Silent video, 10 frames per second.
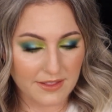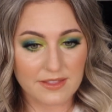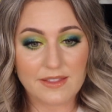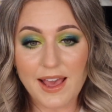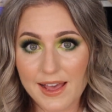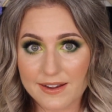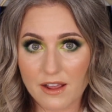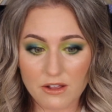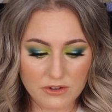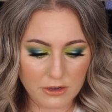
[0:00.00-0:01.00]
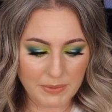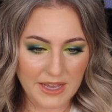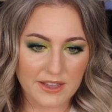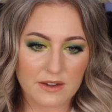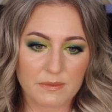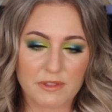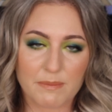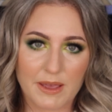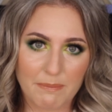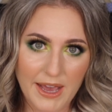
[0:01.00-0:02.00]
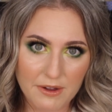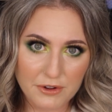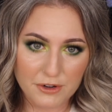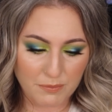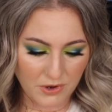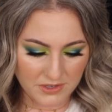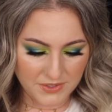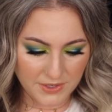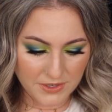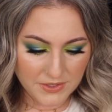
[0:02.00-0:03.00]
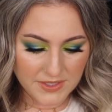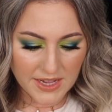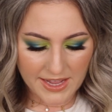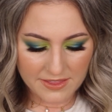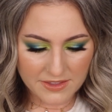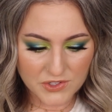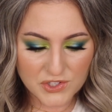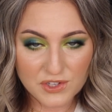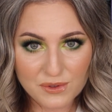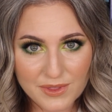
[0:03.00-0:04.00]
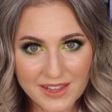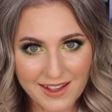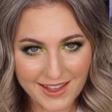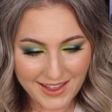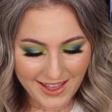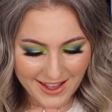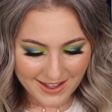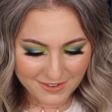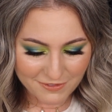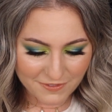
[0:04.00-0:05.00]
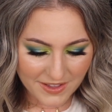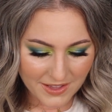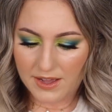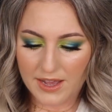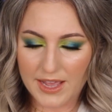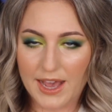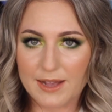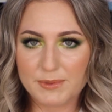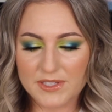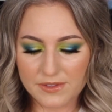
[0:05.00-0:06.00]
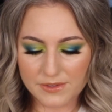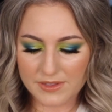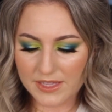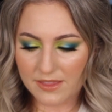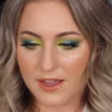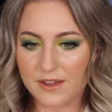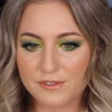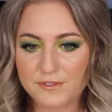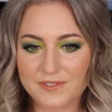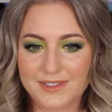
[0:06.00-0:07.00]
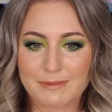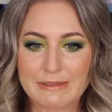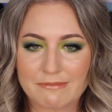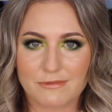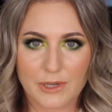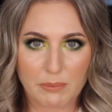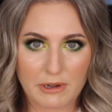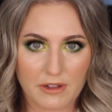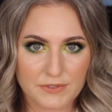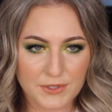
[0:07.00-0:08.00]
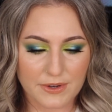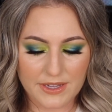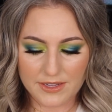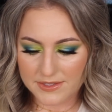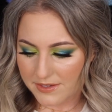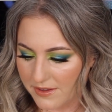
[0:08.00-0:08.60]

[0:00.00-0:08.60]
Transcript: And then I'll go back in with my powdered bronzers. And the 2 that I have, I absolutely love, let me wipe it off, sorry guys.